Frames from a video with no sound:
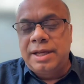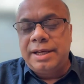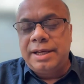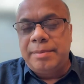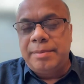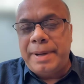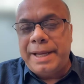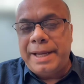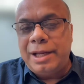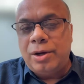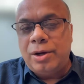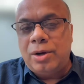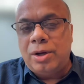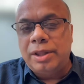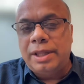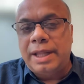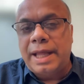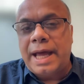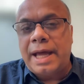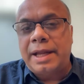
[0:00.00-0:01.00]
Depending
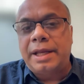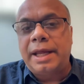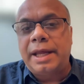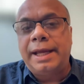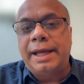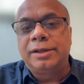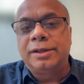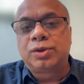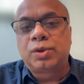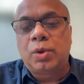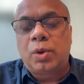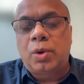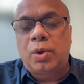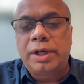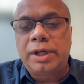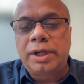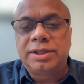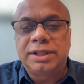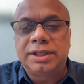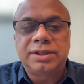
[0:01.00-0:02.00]
on that, a score
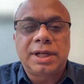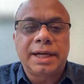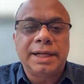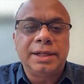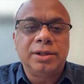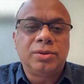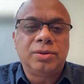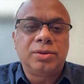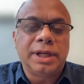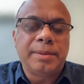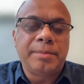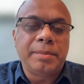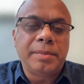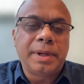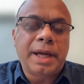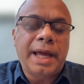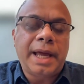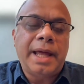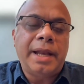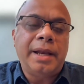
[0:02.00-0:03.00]
is assigned to them,
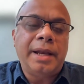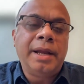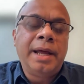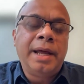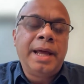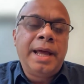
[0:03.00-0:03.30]
and